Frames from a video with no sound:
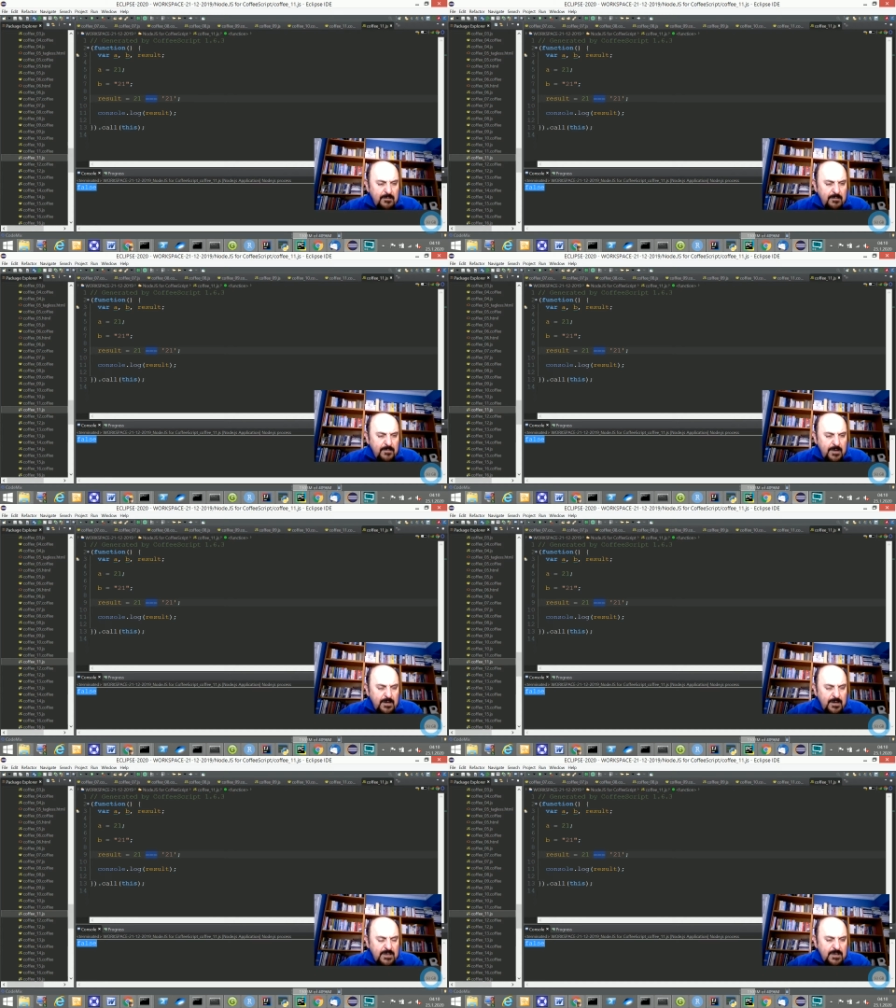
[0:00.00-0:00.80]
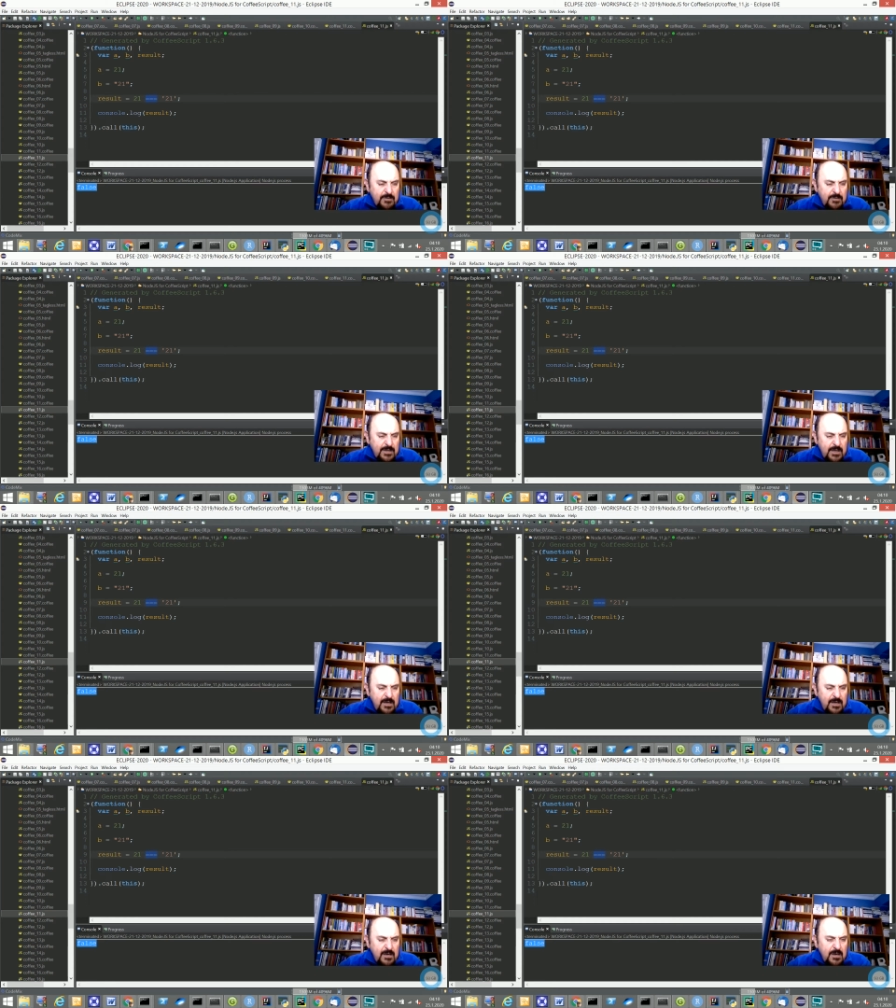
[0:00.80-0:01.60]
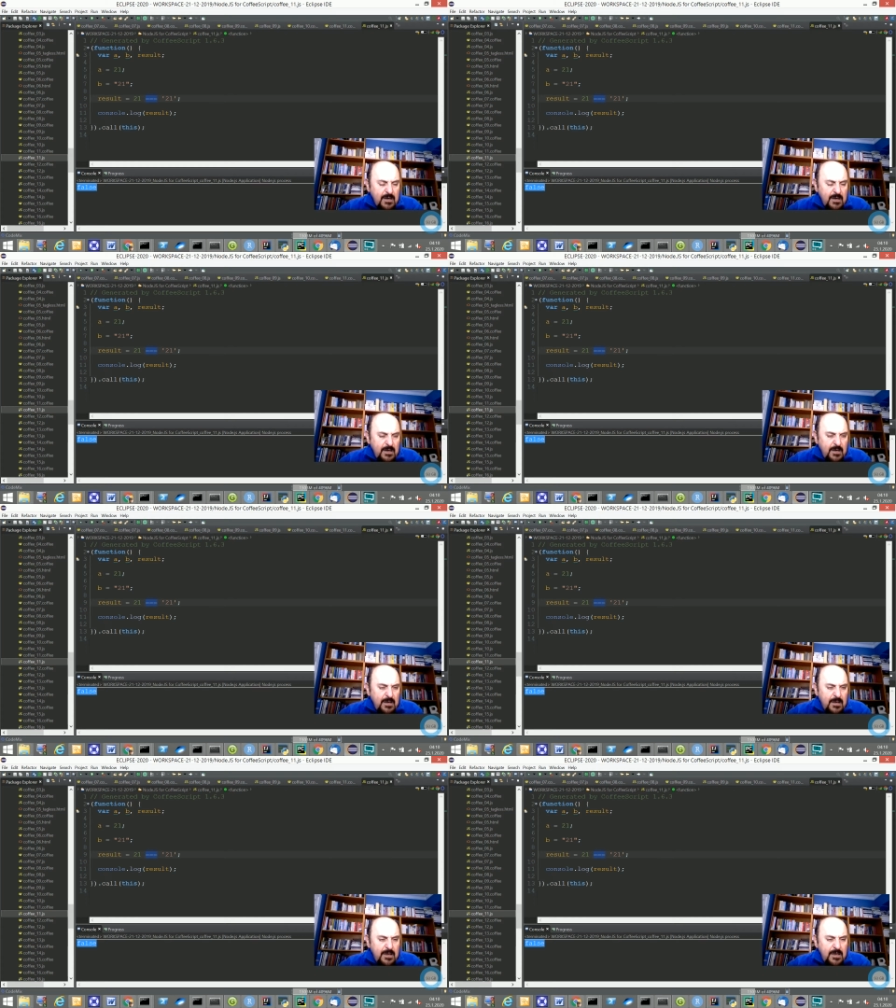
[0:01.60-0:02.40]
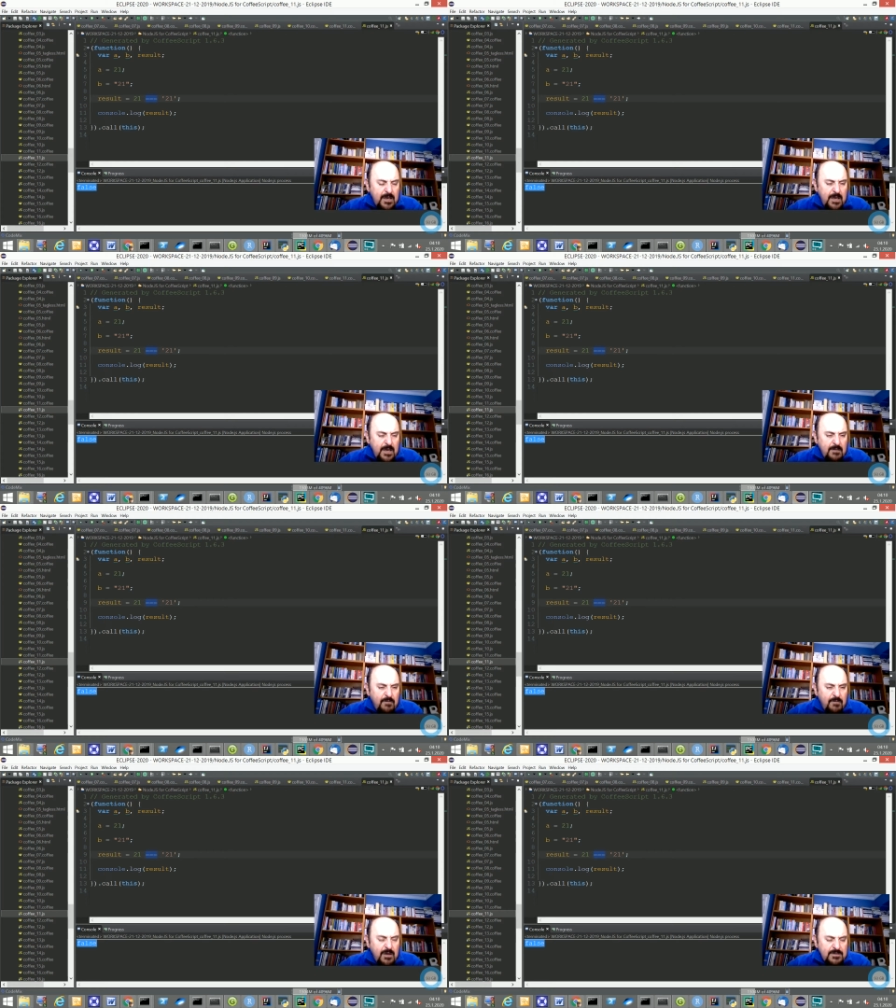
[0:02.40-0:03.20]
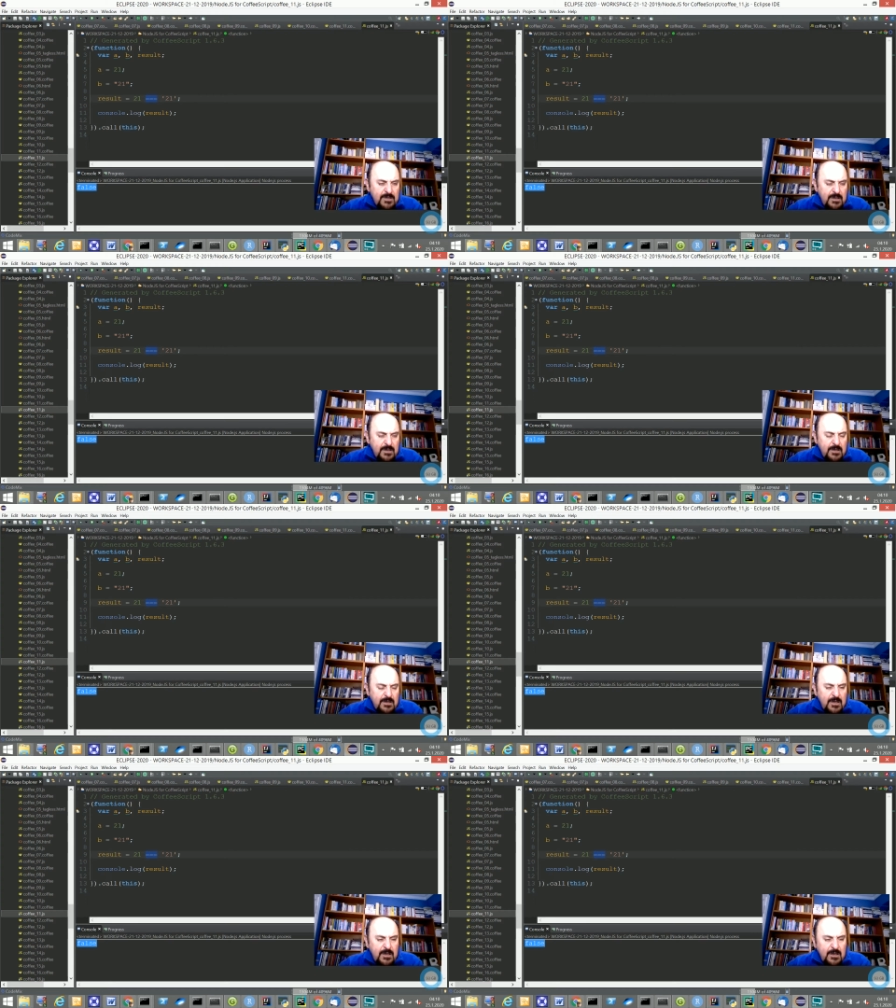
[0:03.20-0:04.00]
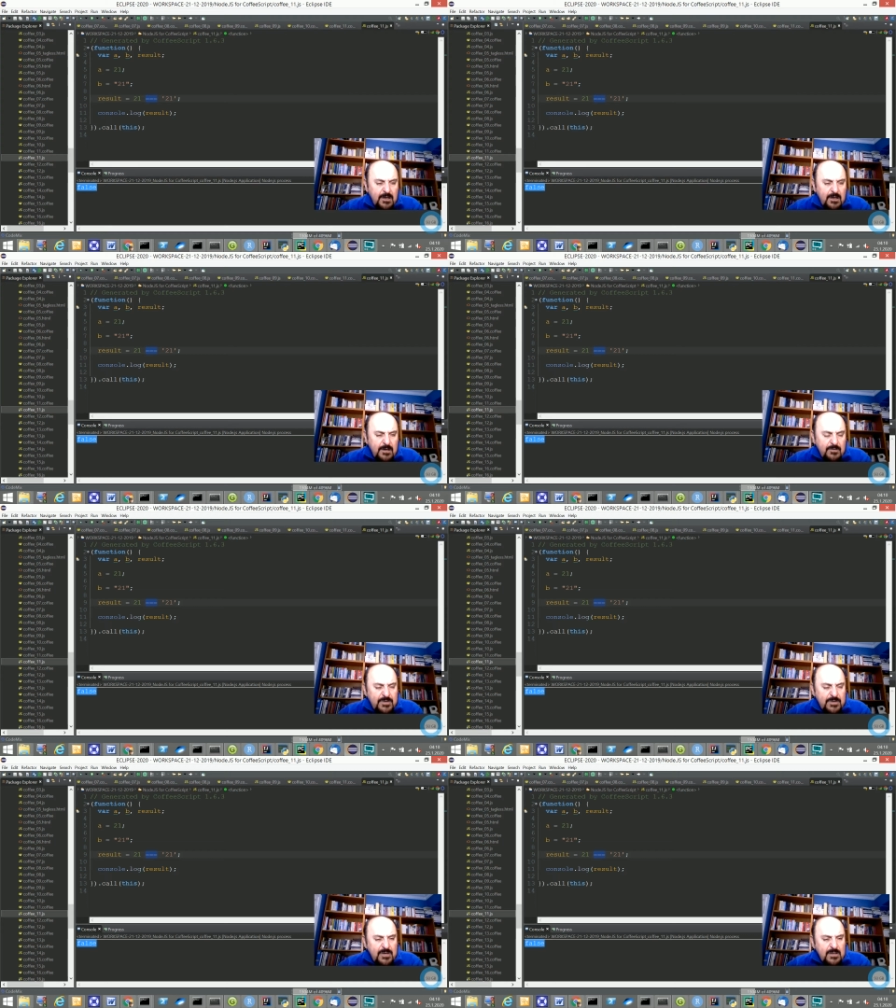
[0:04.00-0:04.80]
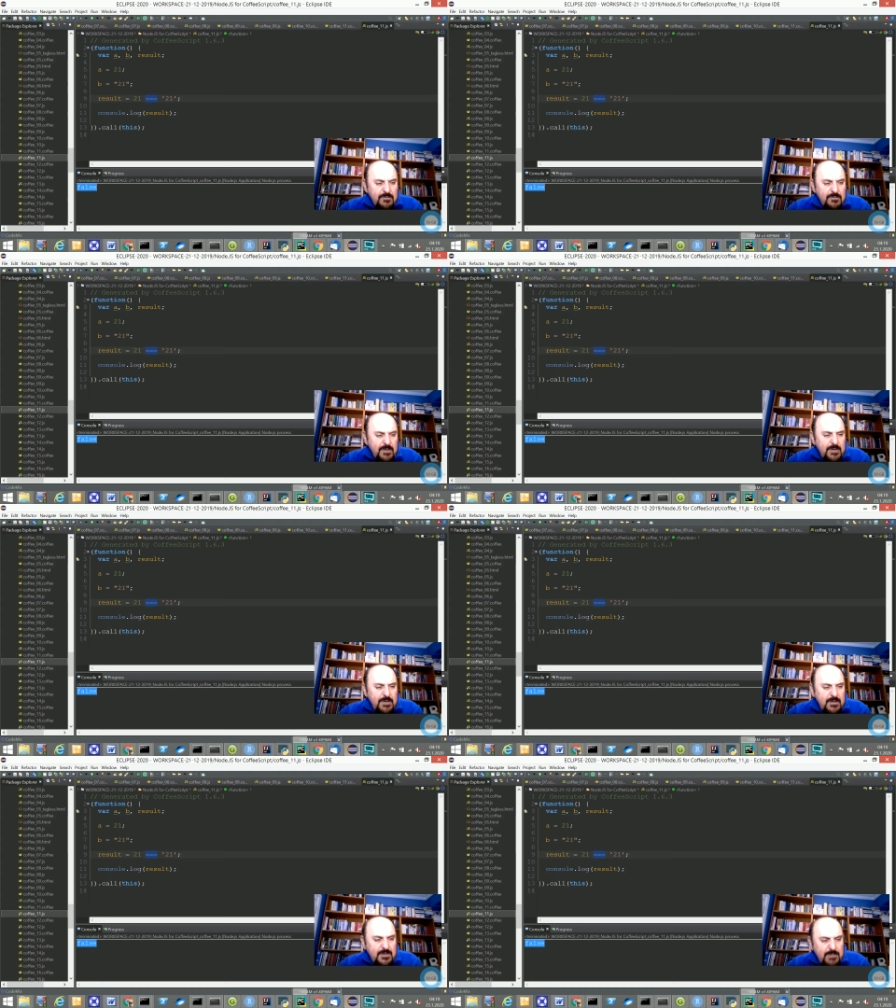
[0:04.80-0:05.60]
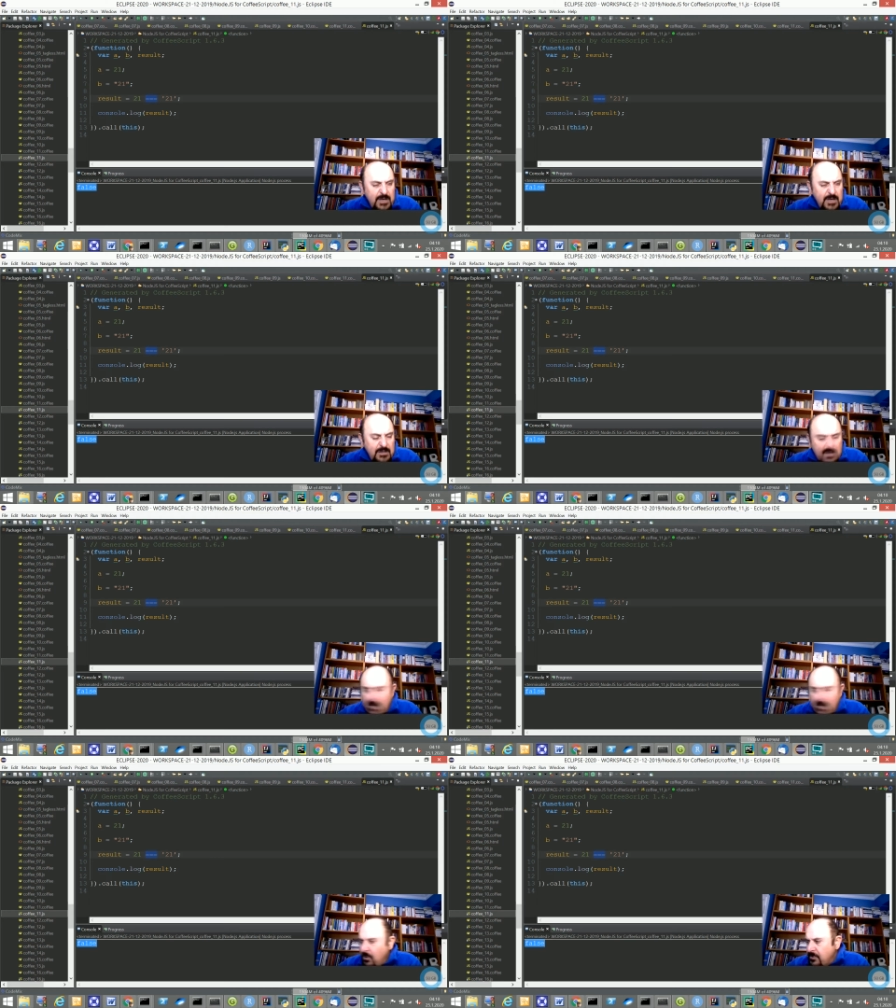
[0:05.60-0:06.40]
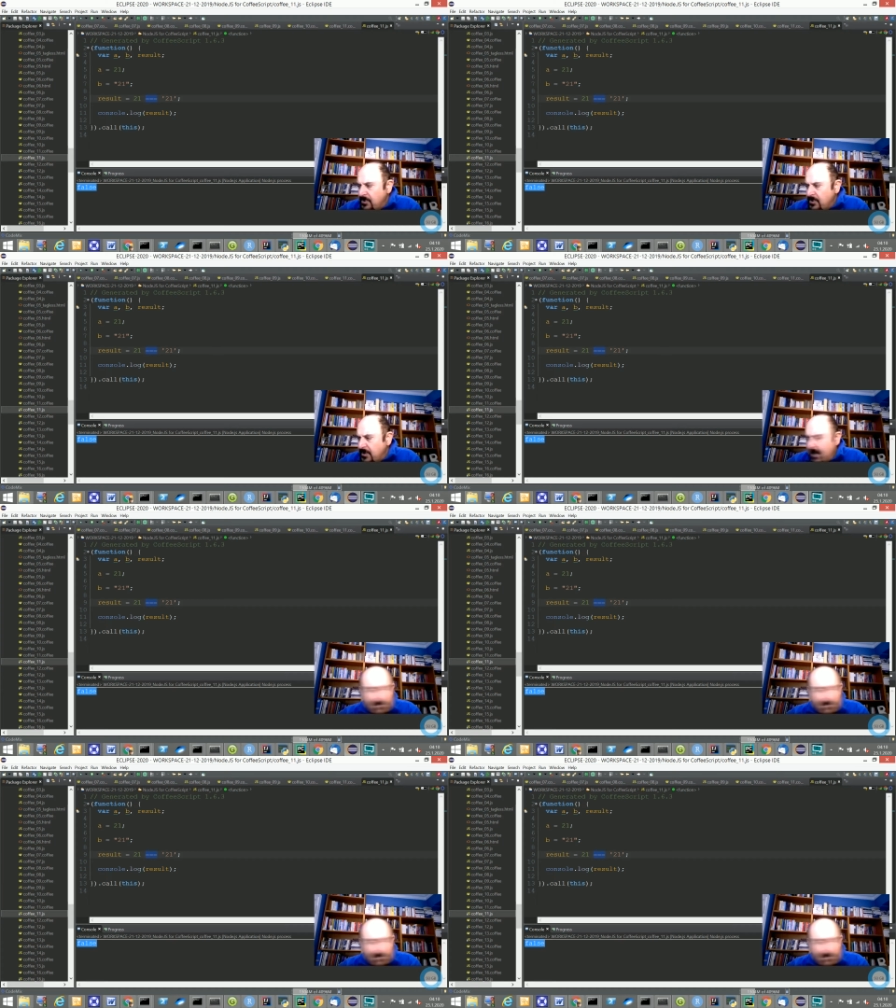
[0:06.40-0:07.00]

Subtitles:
consequently a false result will be displayed on the screen.